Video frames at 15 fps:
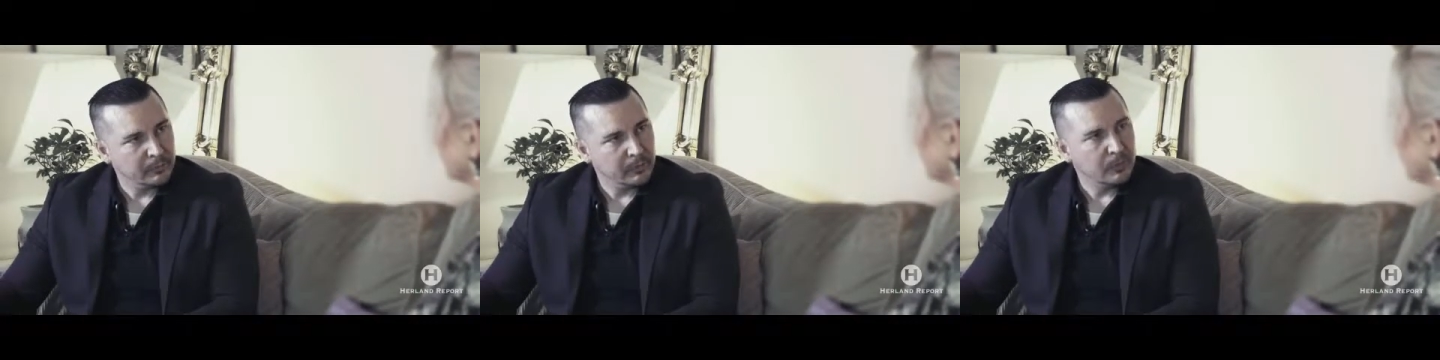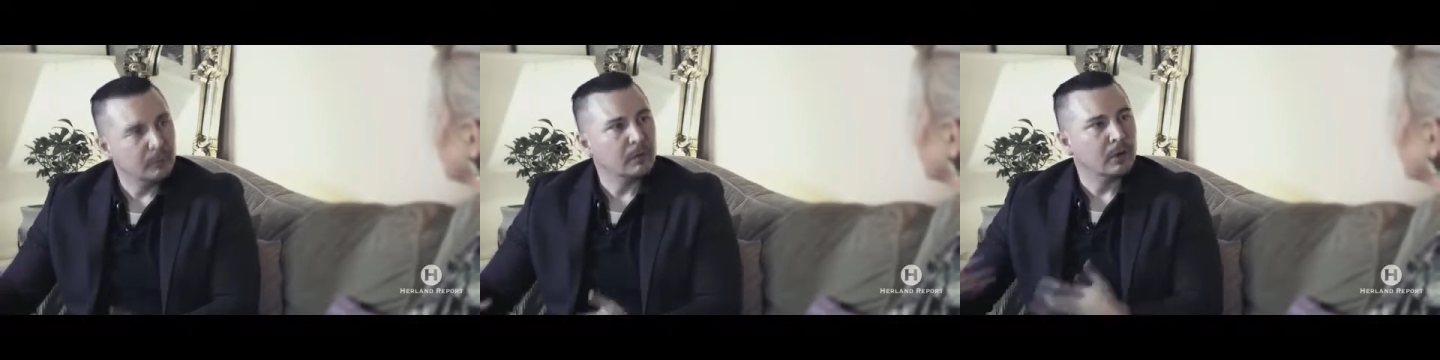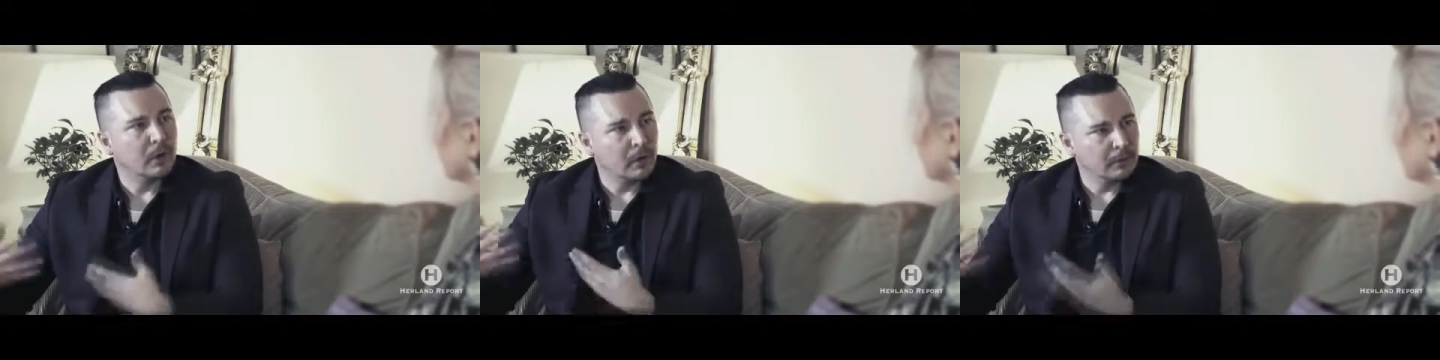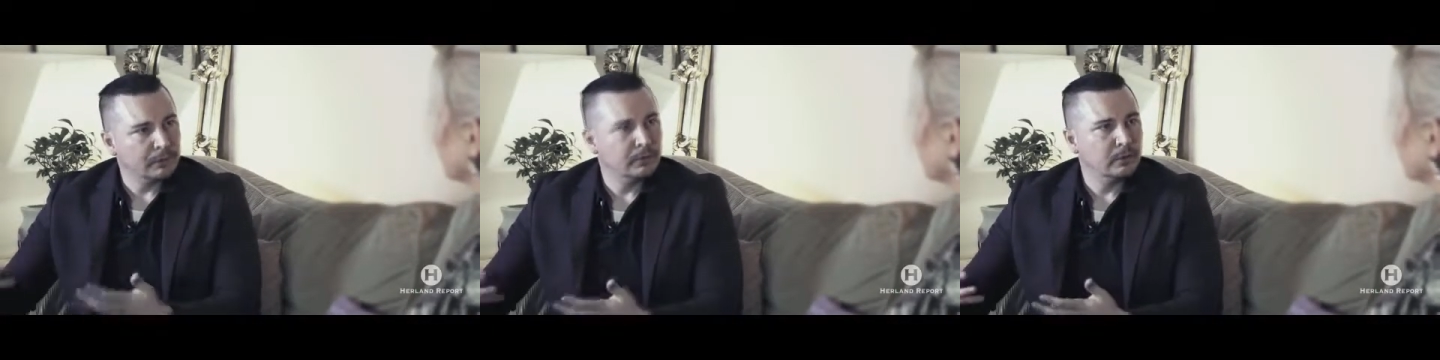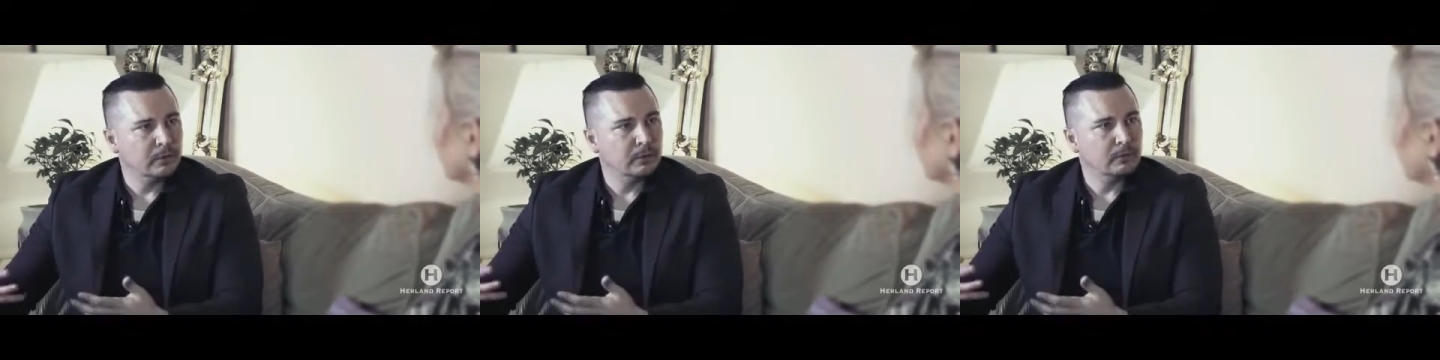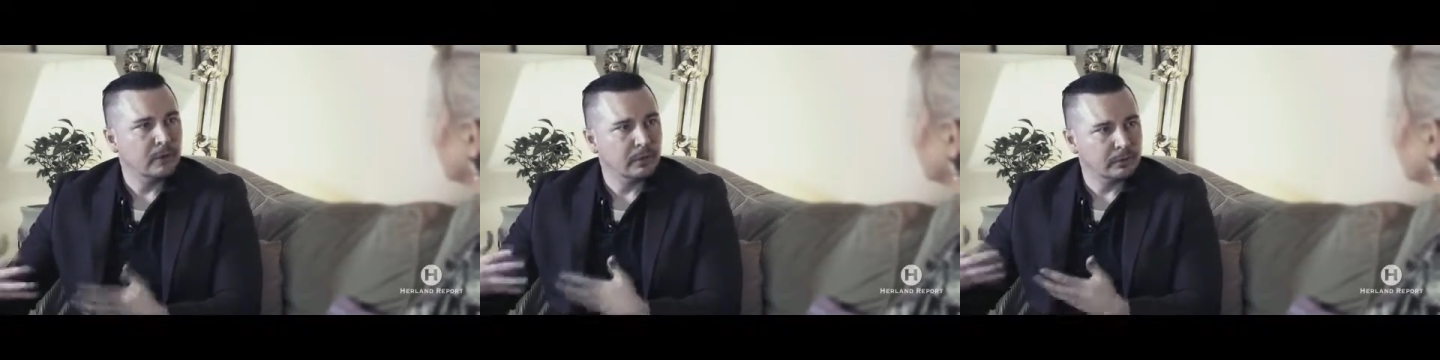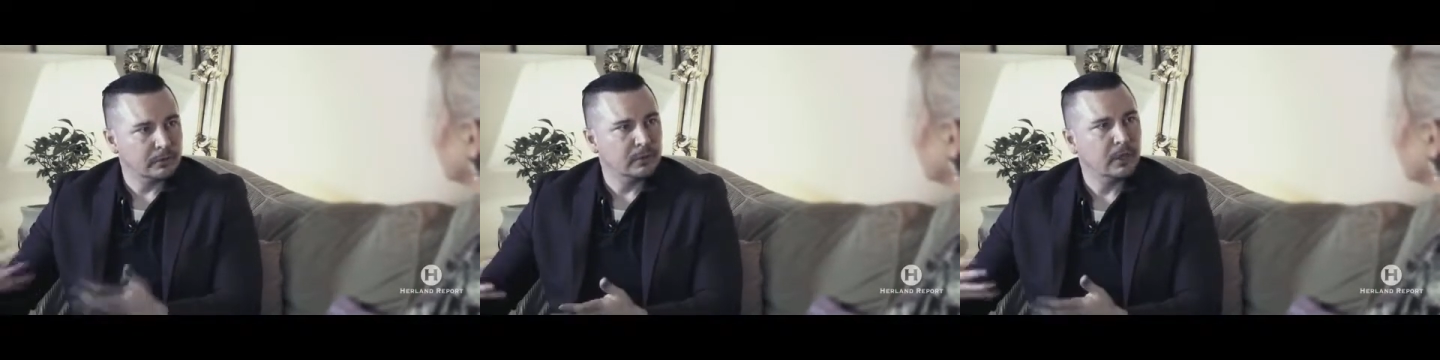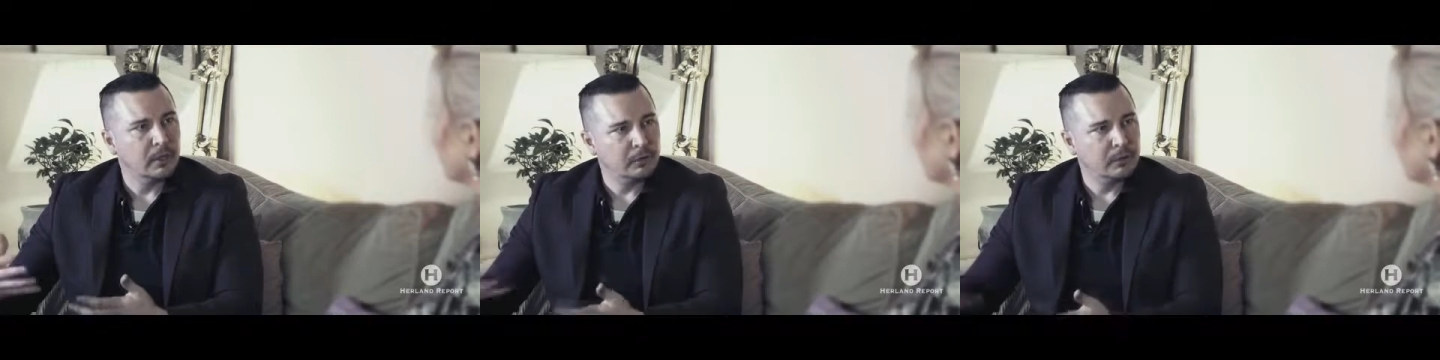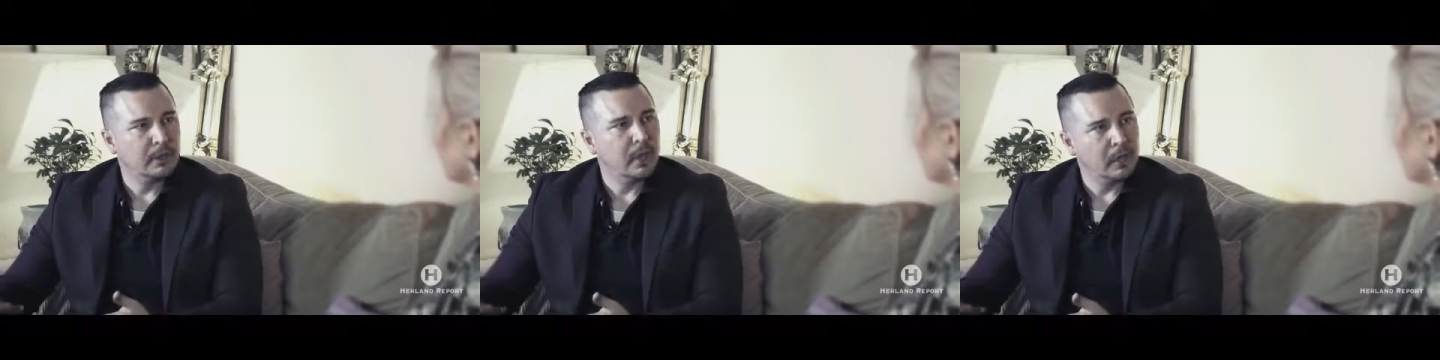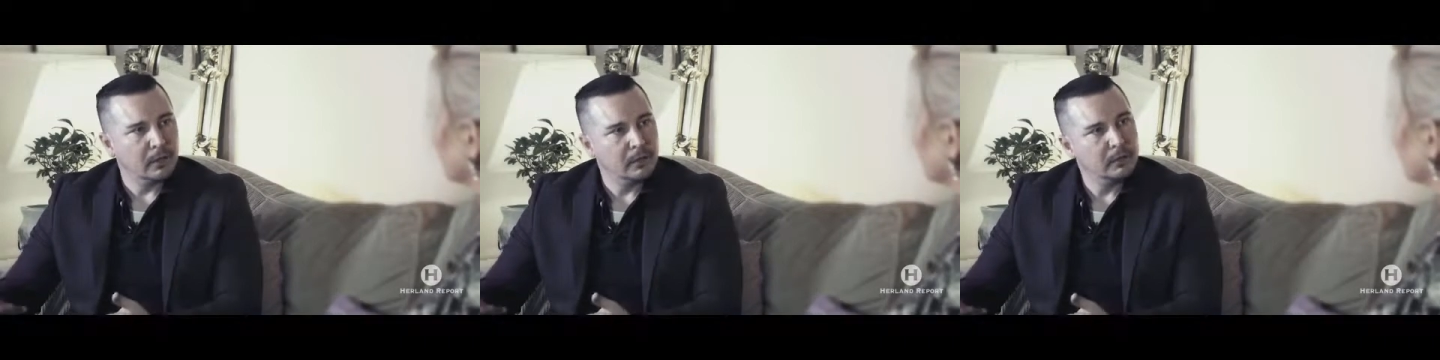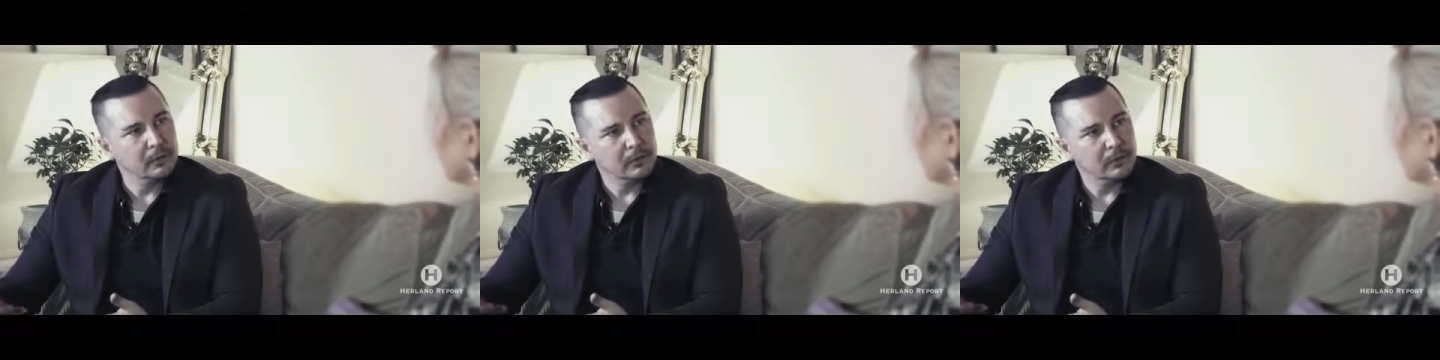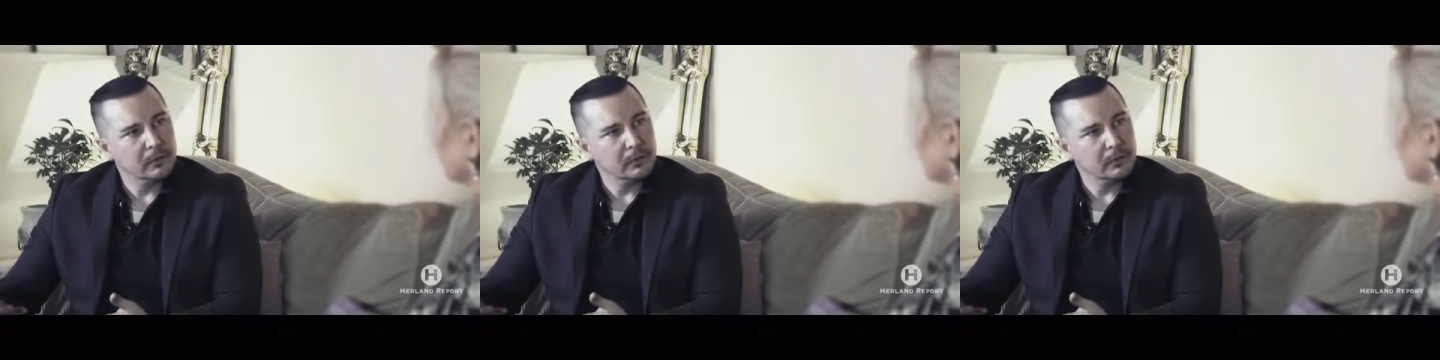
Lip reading: who are also Western educated,